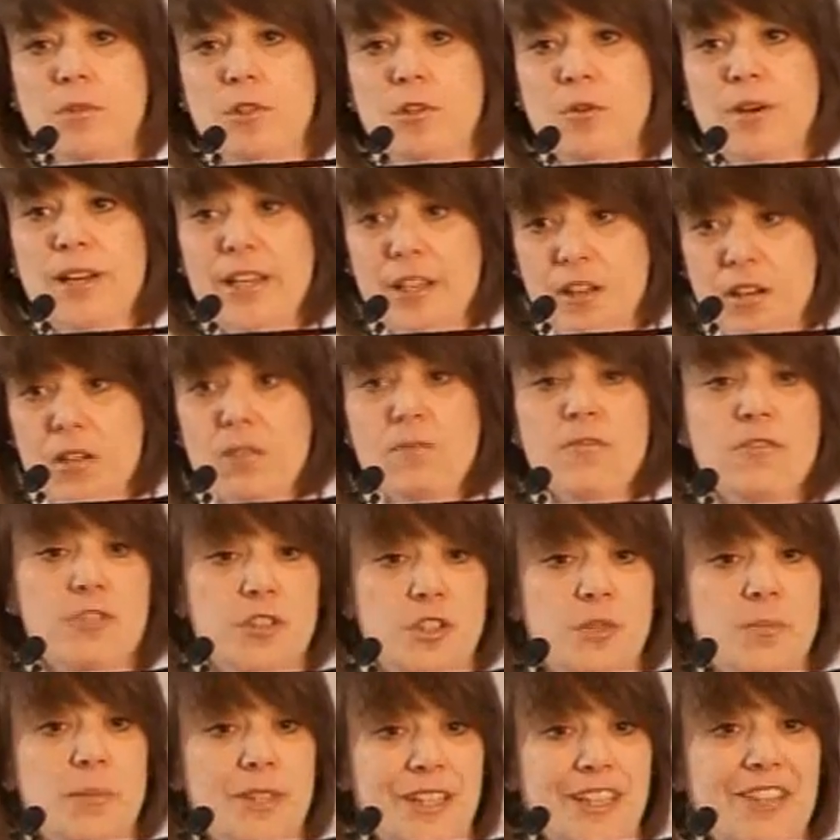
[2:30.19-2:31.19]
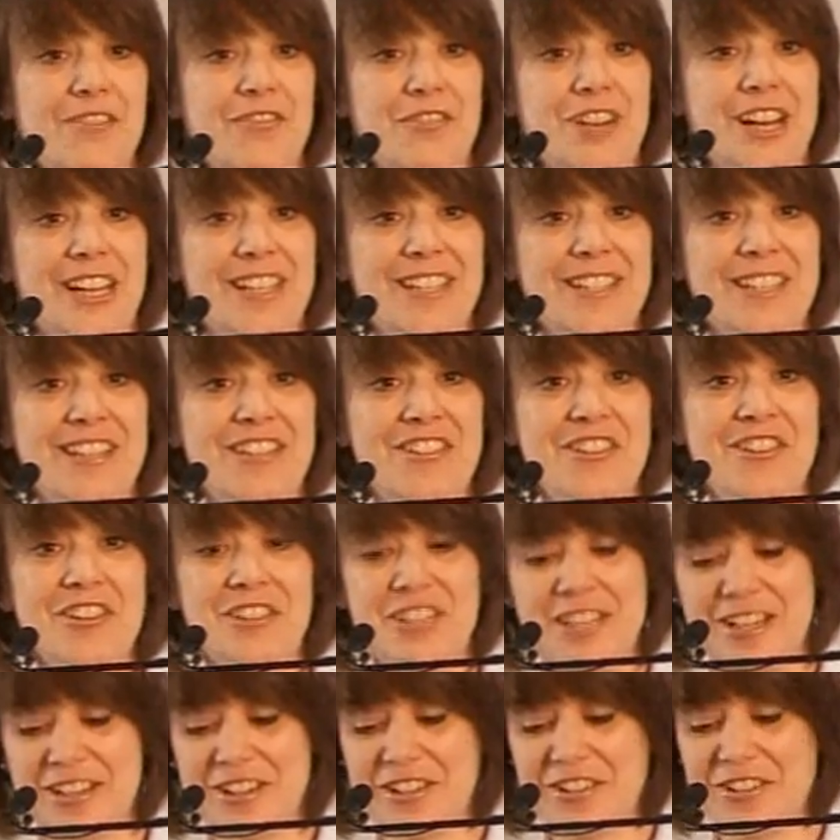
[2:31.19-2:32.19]
quite comfortably invite our
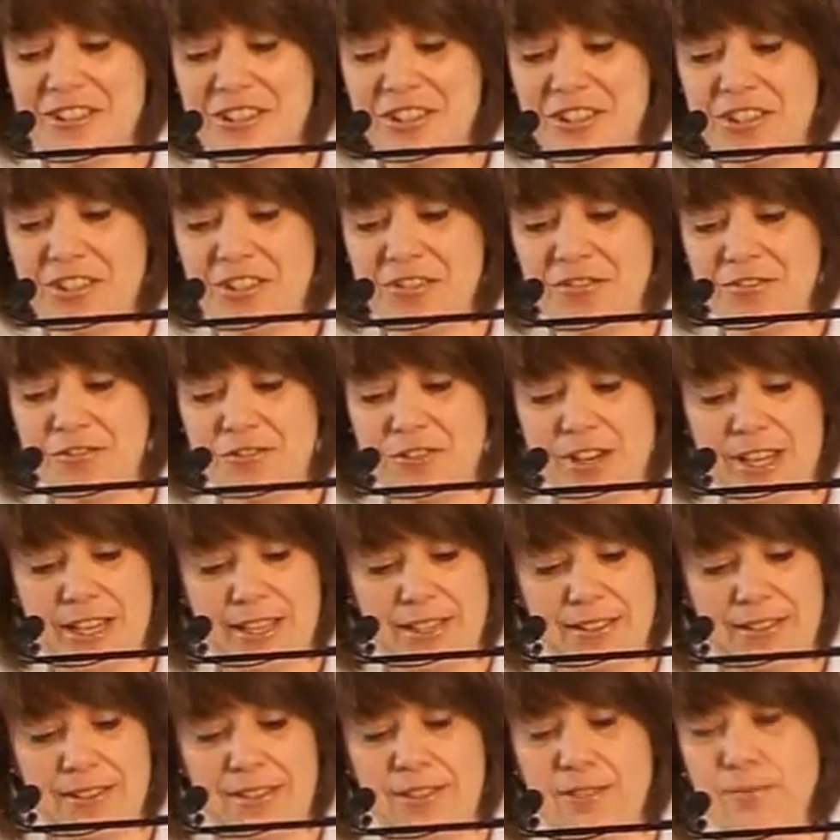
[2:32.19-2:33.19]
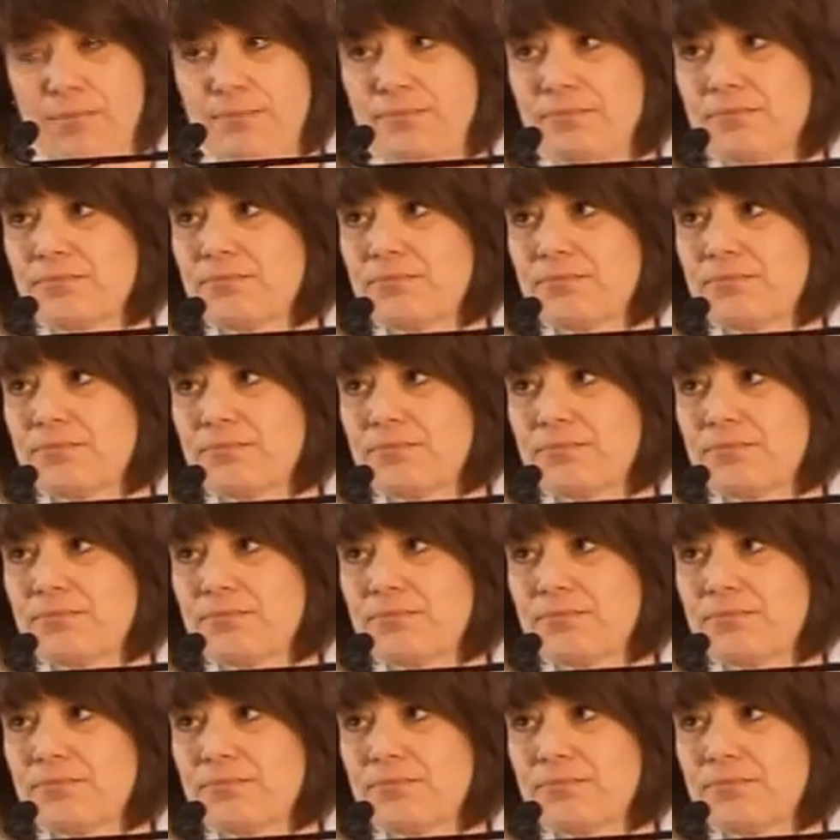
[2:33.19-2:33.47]
not yet Christian friends.